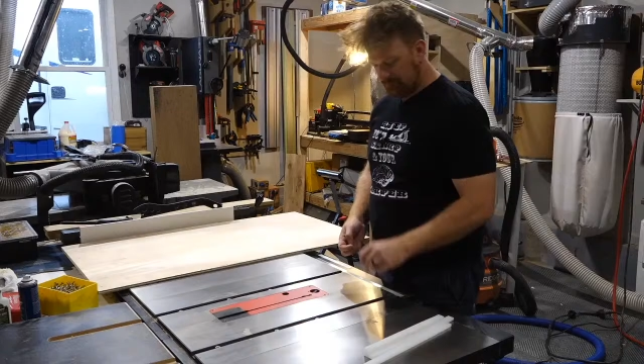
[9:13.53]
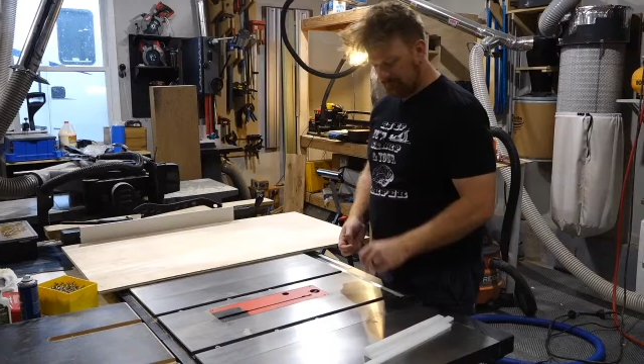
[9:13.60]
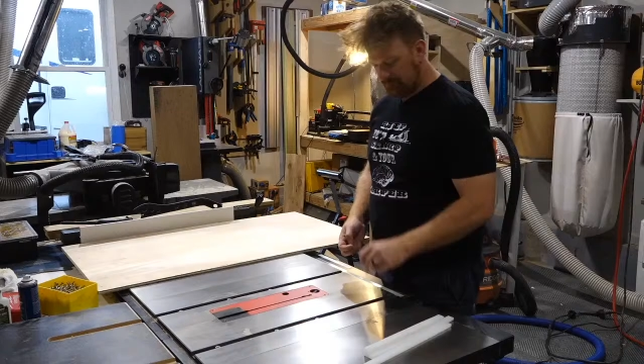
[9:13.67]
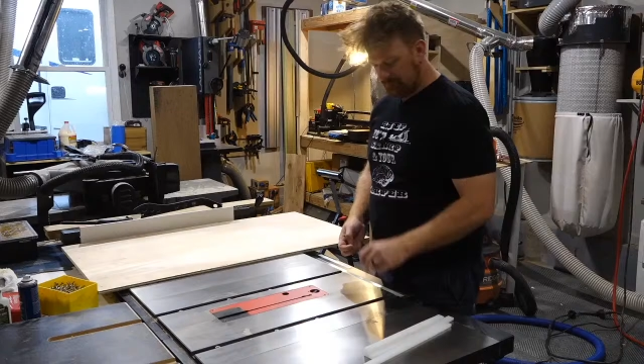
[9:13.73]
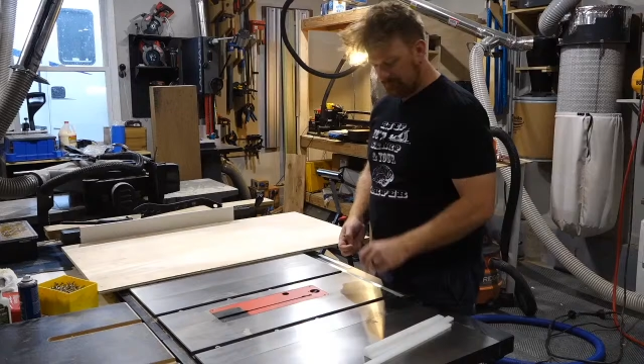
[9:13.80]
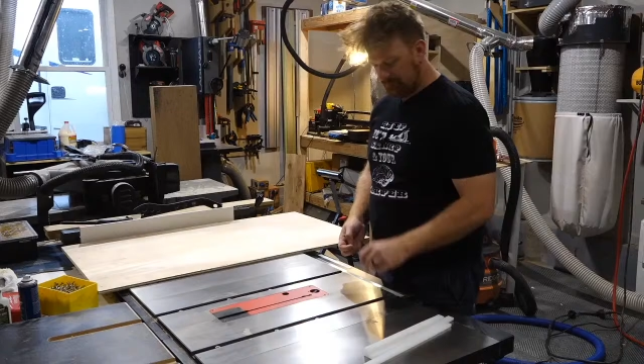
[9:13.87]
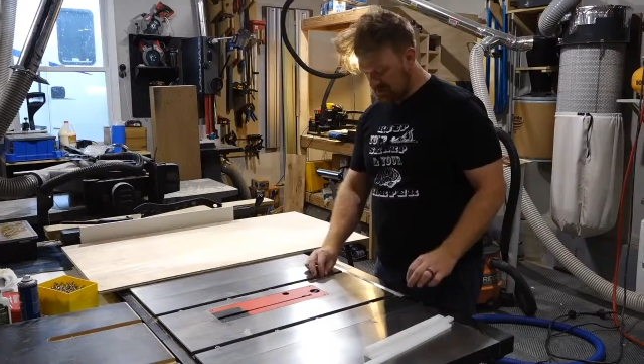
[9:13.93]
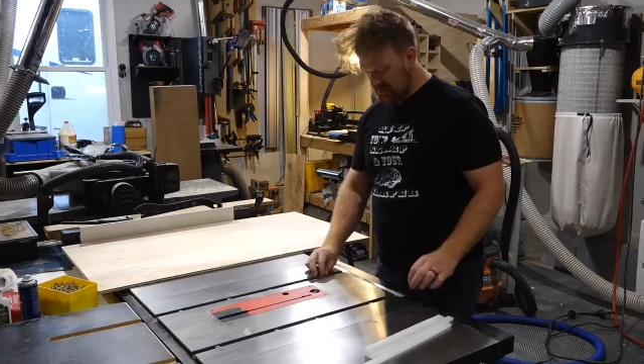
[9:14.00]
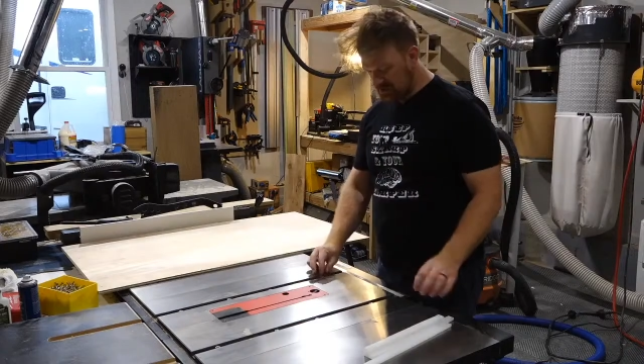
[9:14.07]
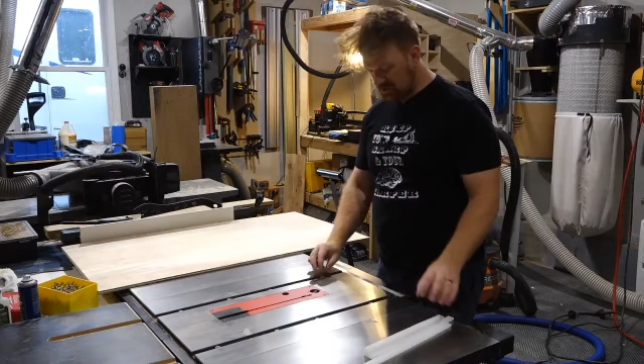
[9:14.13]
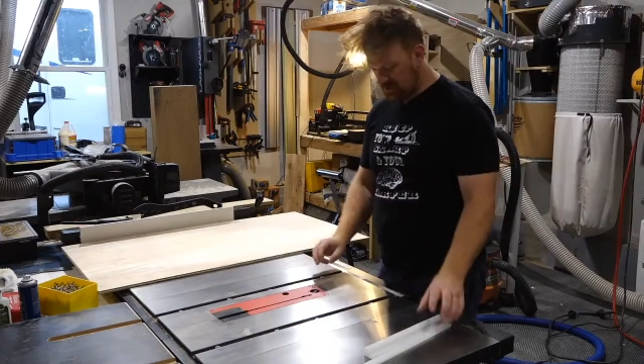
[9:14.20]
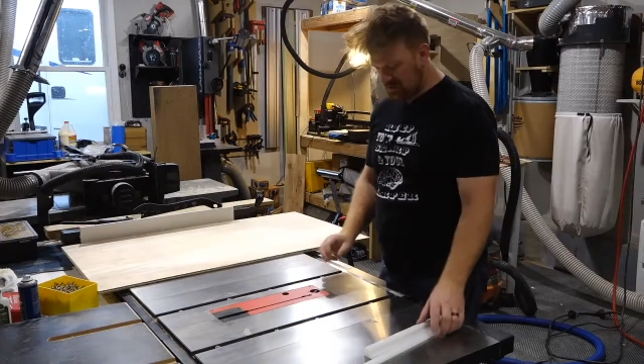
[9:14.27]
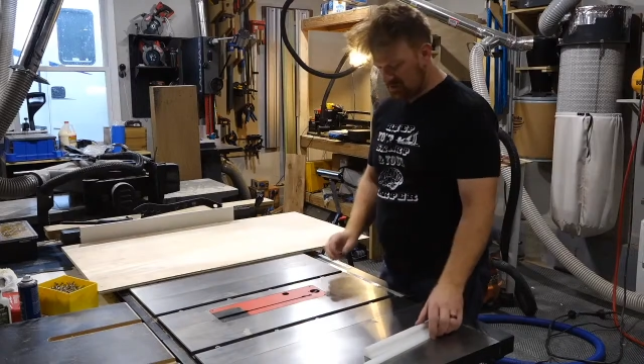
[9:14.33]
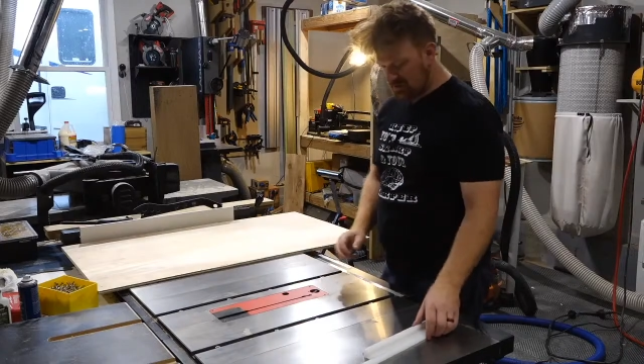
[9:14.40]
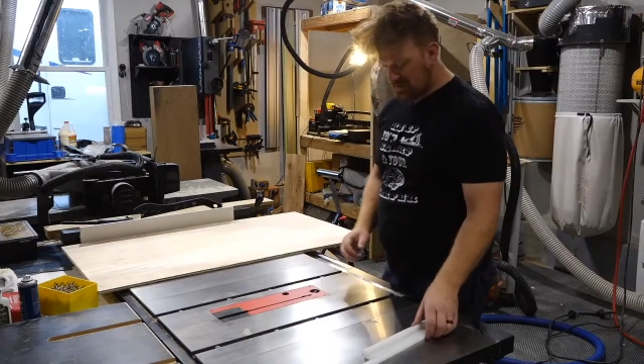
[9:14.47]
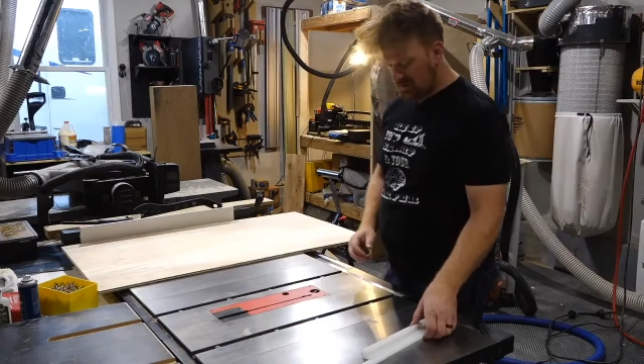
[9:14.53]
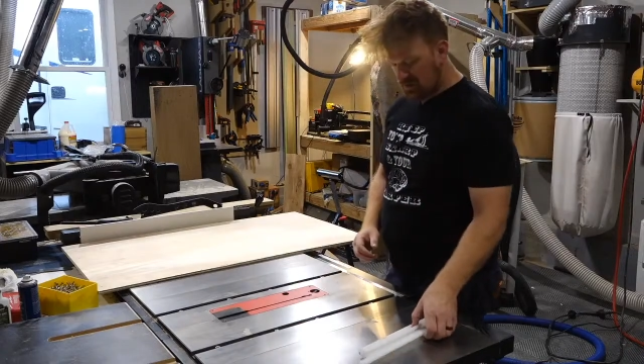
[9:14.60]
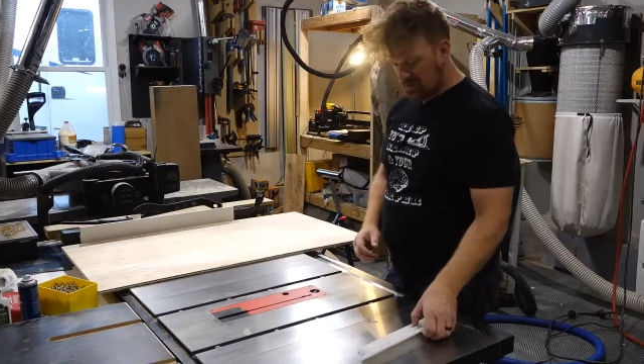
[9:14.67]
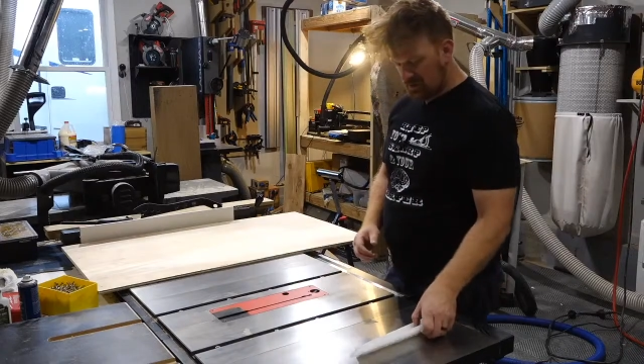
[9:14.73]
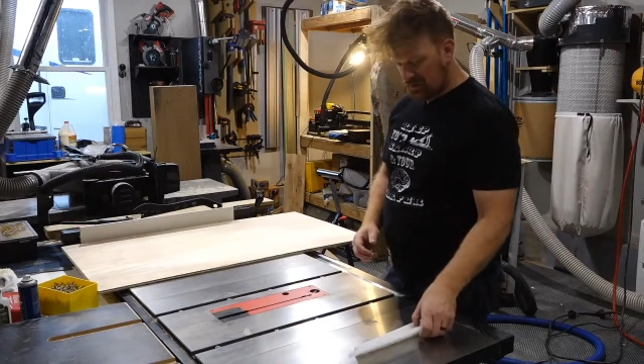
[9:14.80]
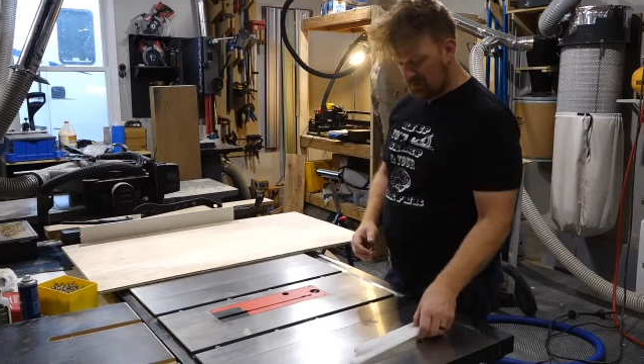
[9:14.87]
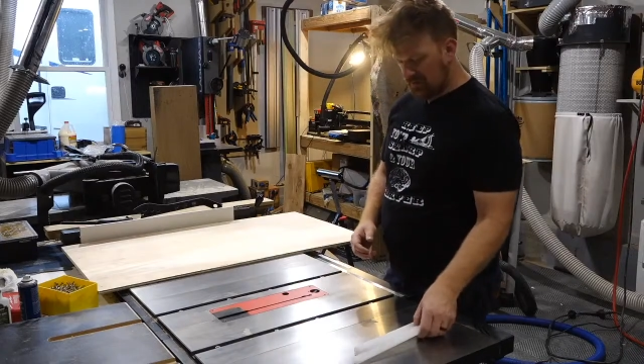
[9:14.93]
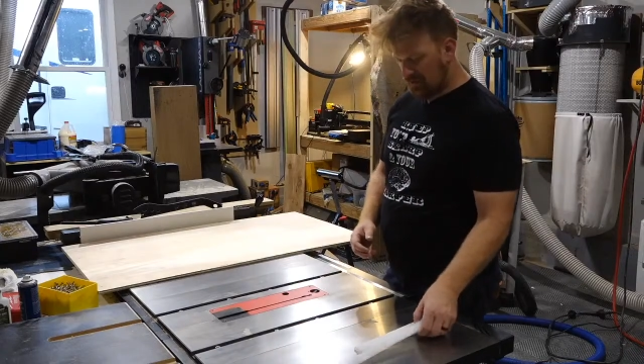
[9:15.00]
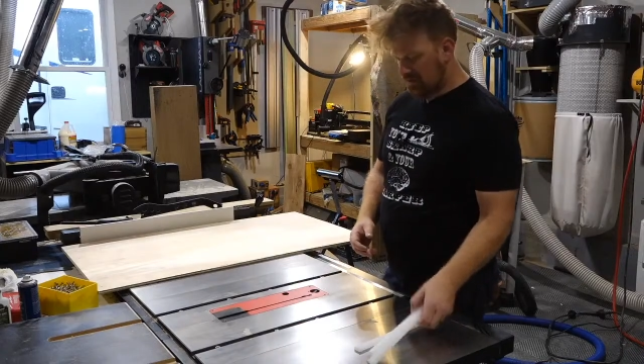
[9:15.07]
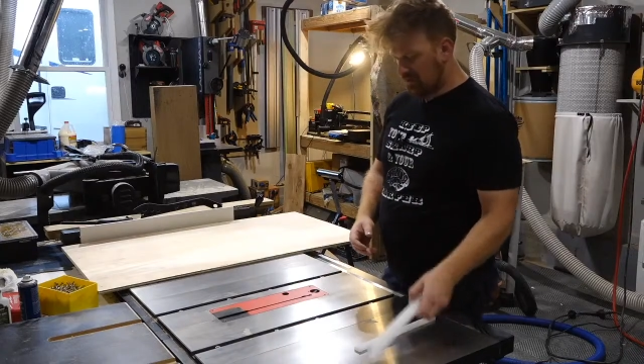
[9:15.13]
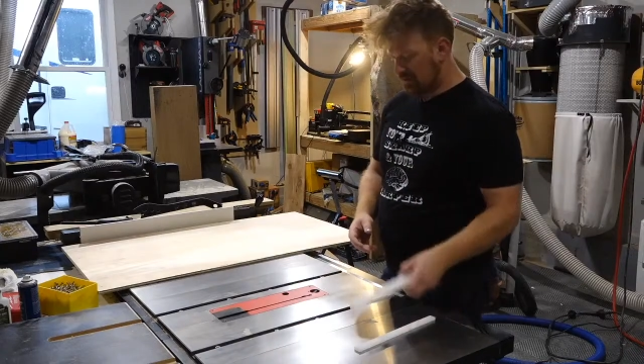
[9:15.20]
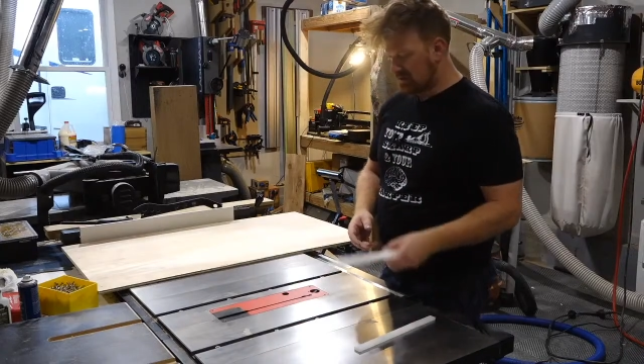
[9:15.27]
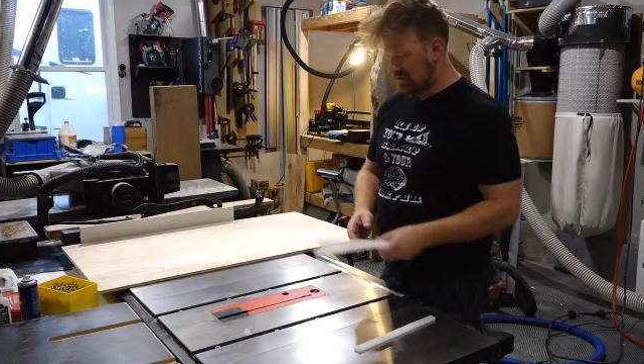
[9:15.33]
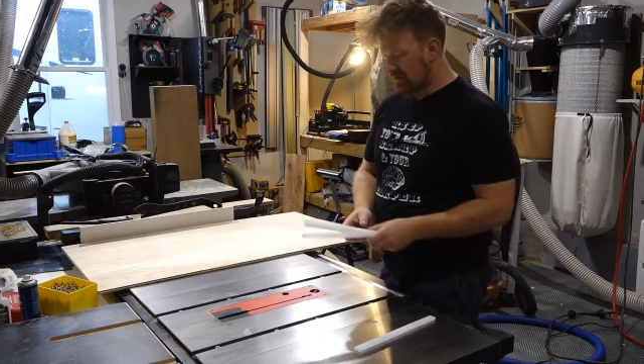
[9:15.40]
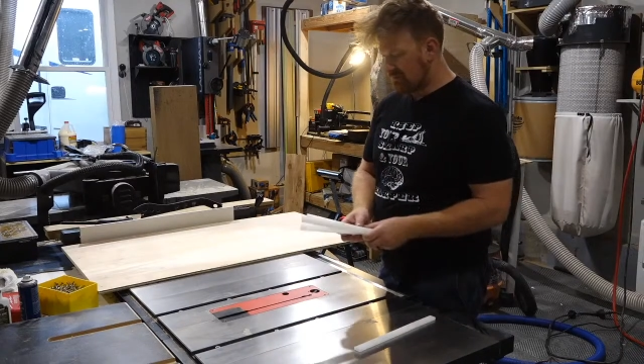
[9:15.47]
spaced and then
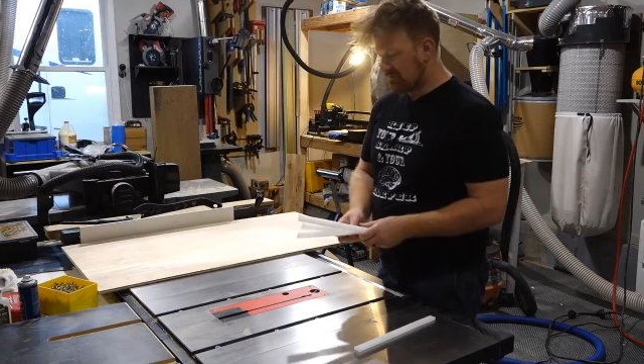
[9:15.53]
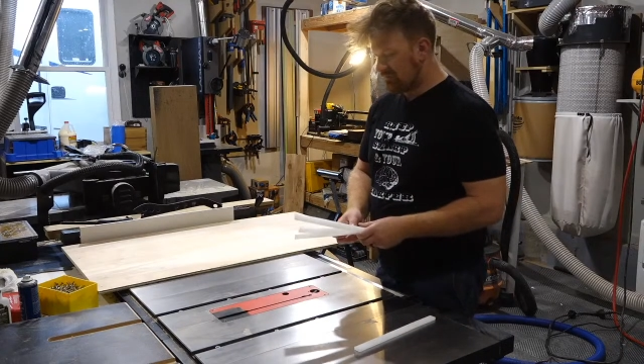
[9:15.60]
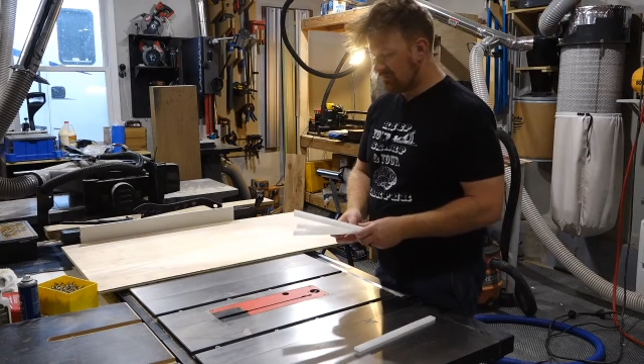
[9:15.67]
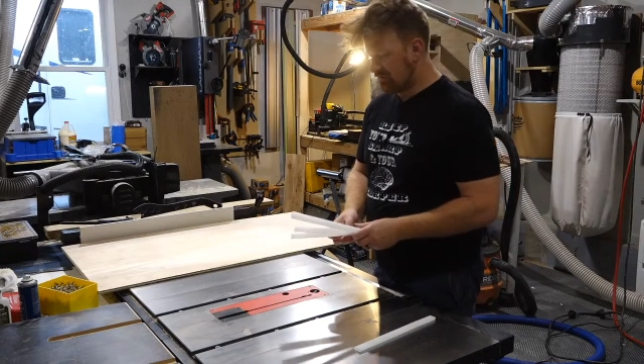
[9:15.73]
on top of